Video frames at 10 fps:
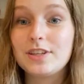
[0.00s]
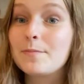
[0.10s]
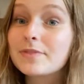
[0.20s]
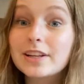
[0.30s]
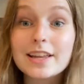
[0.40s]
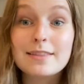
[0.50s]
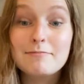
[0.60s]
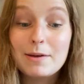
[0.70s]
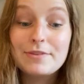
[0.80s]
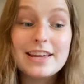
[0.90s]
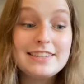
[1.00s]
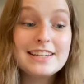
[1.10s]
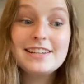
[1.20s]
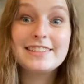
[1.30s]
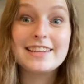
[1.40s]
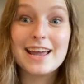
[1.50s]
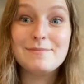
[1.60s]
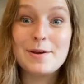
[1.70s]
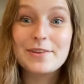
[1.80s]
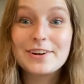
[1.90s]
something that maybe they didn't say,
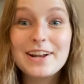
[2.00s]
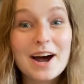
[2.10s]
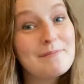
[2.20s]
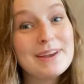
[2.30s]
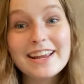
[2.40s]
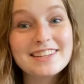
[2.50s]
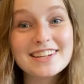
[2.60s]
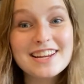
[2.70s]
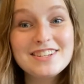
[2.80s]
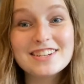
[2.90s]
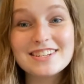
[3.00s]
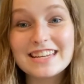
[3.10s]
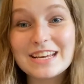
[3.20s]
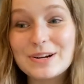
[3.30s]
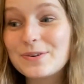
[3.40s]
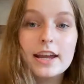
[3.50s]
maybe they're not paying attention to you.